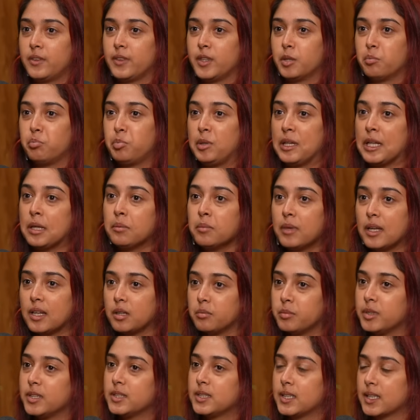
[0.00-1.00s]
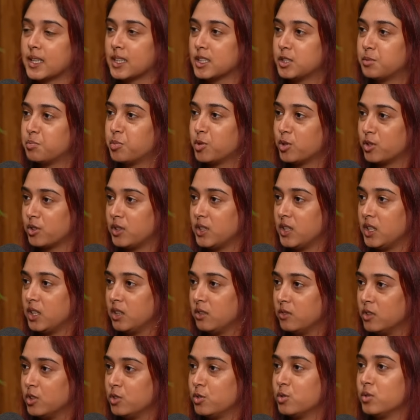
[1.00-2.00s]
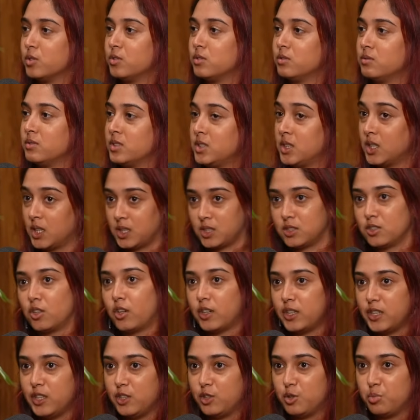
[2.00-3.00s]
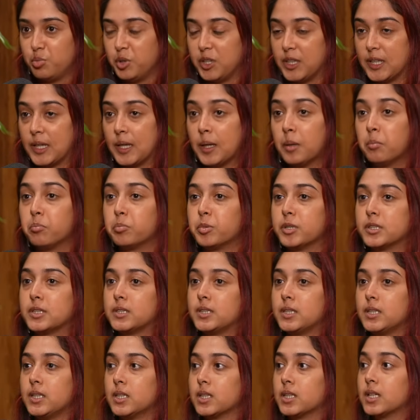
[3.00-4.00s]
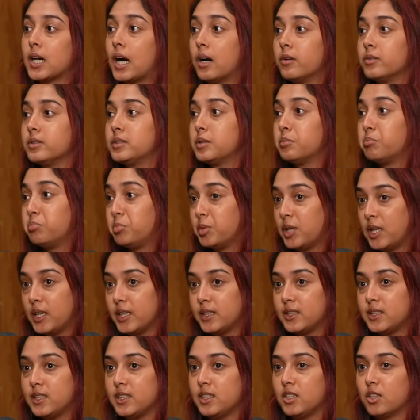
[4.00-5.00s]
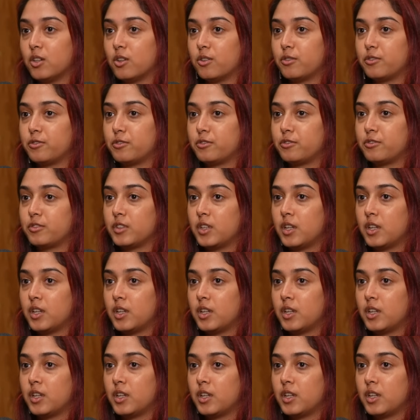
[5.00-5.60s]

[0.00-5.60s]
The blame element that gets put on the individual does not need to be there, but the accountability of